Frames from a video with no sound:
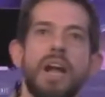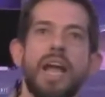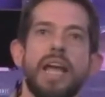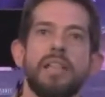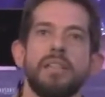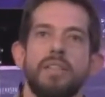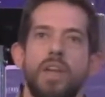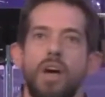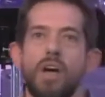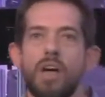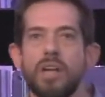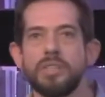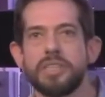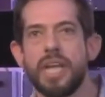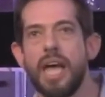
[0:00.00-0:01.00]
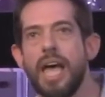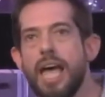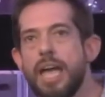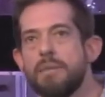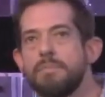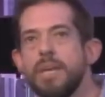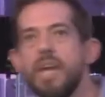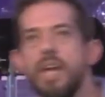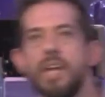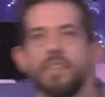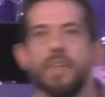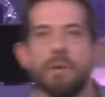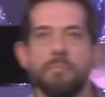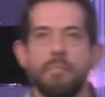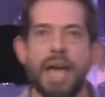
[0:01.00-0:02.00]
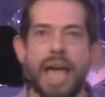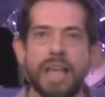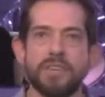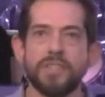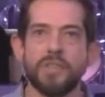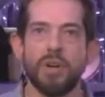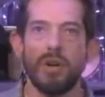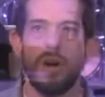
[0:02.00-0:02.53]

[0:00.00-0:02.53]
a long time, the master